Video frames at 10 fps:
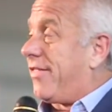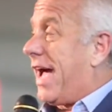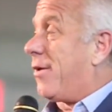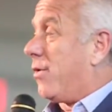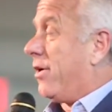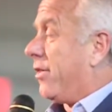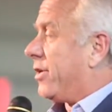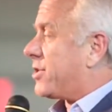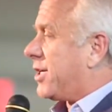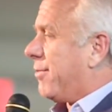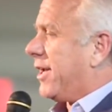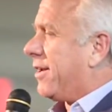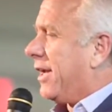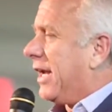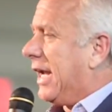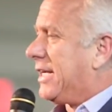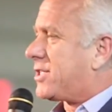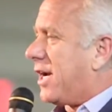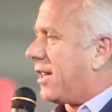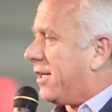Now that, there's somebody in
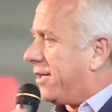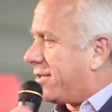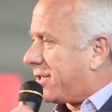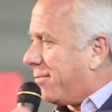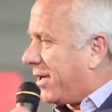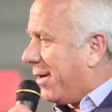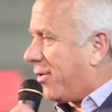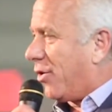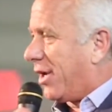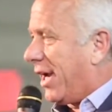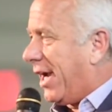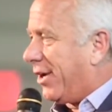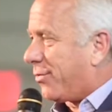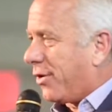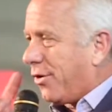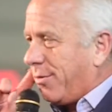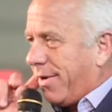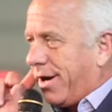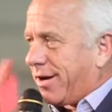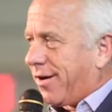cycling, sometime in the early 80s, we heard
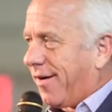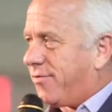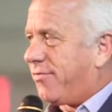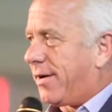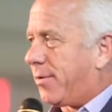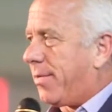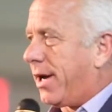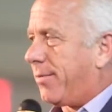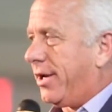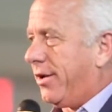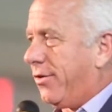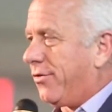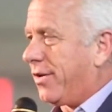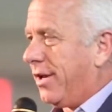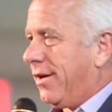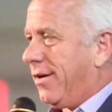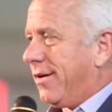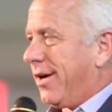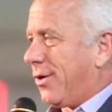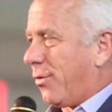about a carbon fiber bike being
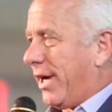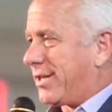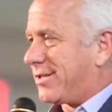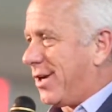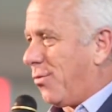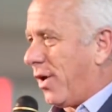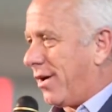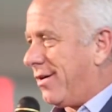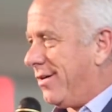used in a race somewhere.